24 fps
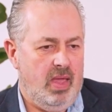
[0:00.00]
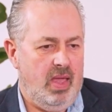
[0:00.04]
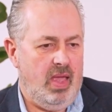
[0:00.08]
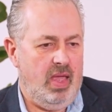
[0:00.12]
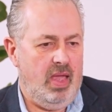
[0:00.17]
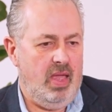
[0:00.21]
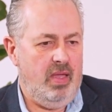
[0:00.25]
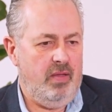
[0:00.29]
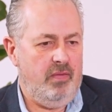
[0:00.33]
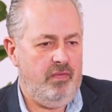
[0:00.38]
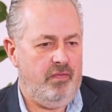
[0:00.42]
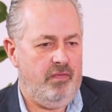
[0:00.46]

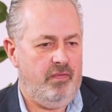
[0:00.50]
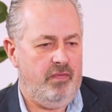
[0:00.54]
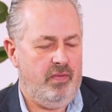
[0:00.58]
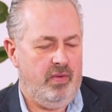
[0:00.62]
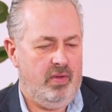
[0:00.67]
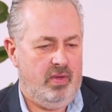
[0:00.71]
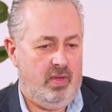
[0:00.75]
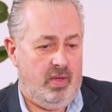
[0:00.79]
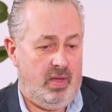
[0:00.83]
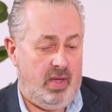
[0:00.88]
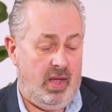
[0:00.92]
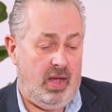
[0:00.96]
If,
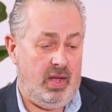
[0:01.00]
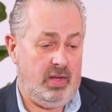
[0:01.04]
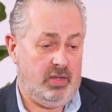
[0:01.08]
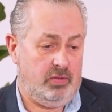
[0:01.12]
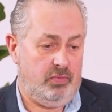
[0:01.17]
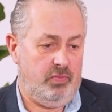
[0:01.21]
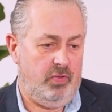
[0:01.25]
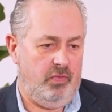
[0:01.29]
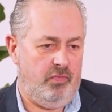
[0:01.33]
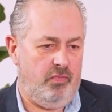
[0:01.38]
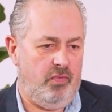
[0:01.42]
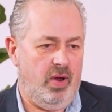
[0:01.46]
as
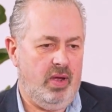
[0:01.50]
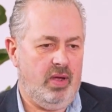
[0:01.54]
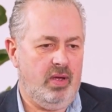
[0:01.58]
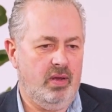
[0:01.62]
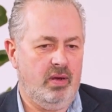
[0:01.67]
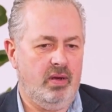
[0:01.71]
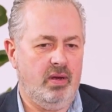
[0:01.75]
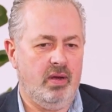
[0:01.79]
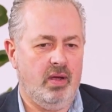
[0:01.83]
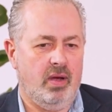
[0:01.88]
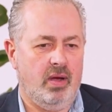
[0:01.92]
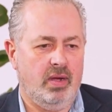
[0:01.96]
we've
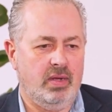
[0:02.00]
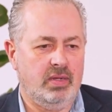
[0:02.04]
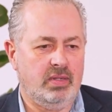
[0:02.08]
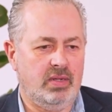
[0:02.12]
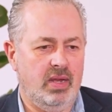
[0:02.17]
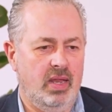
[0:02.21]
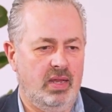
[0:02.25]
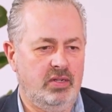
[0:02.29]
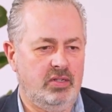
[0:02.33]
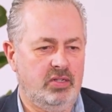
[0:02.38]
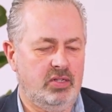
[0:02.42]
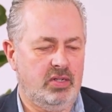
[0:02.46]
recognised,
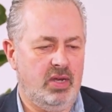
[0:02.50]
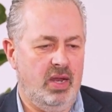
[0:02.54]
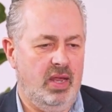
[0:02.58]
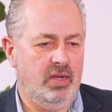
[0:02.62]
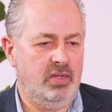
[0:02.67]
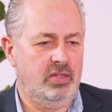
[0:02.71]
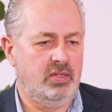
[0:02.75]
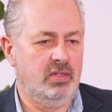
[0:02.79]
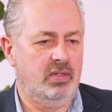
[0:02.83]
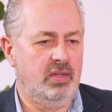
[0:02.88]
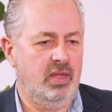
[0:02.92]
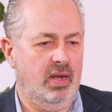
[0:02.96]

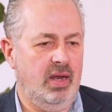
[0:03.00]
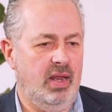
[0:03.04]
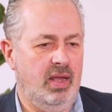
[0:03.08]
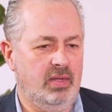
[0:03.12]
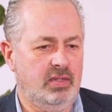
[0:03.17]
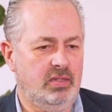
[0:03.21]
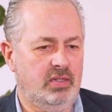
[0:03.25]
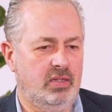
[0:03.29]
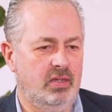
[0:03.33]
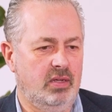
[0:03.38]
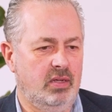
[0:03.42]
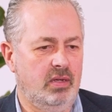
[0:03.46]
legislation then
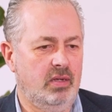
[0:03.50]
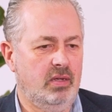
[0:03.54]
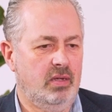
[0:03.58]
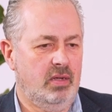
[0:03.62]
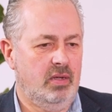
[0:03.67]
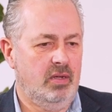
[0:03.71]
has to